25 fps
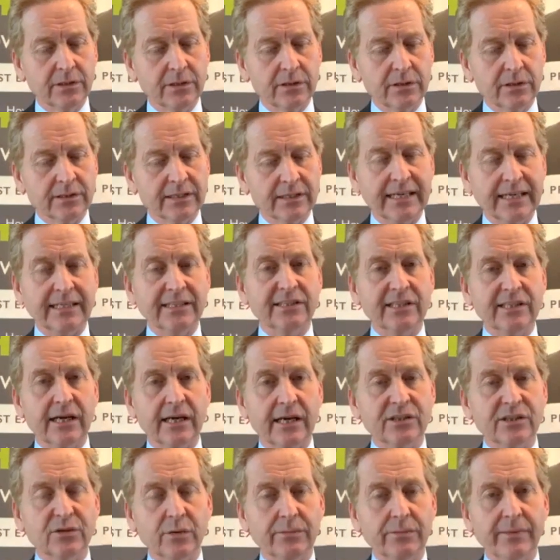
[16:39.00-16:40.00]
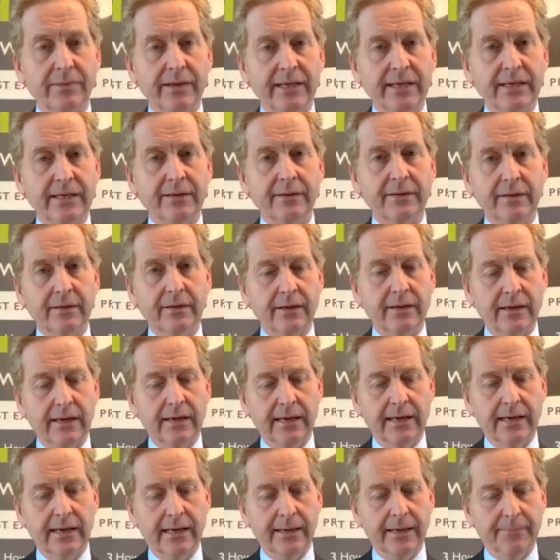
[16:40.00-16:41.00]
get in touch with me
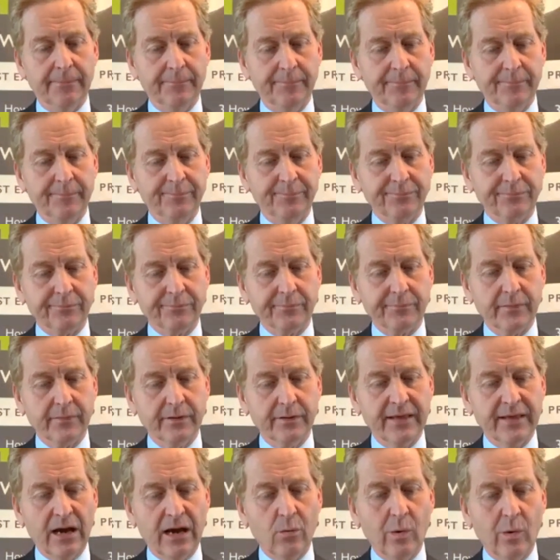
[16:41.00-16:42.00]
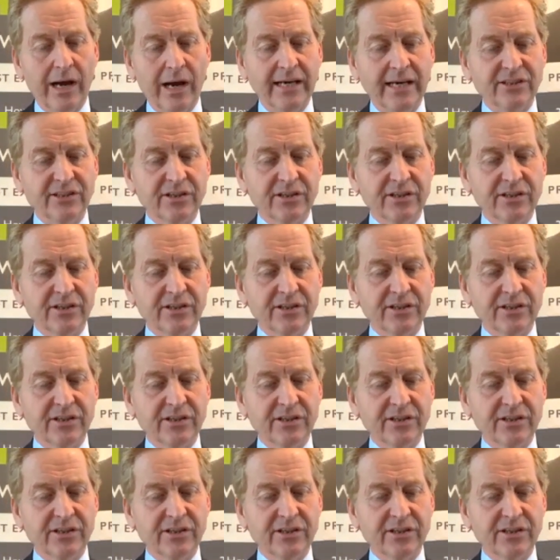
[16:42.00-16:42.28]
that way.